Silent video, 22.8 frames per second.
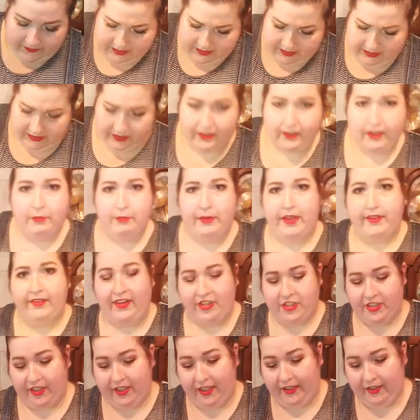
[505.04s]
You know, I may have
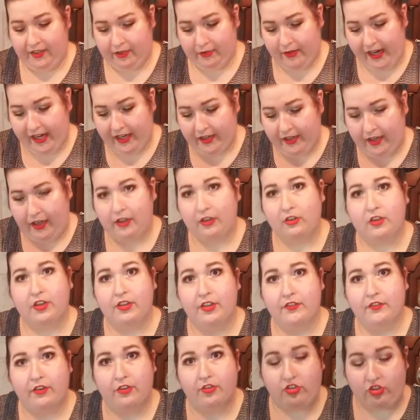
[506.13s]
actually gotten the right color on
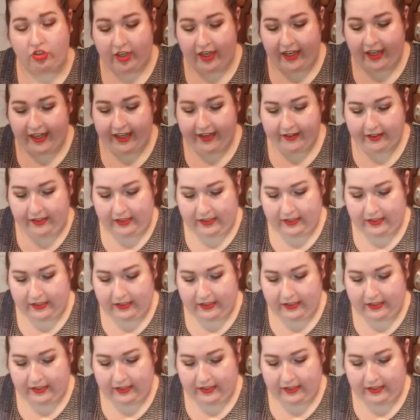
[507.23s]
the first try.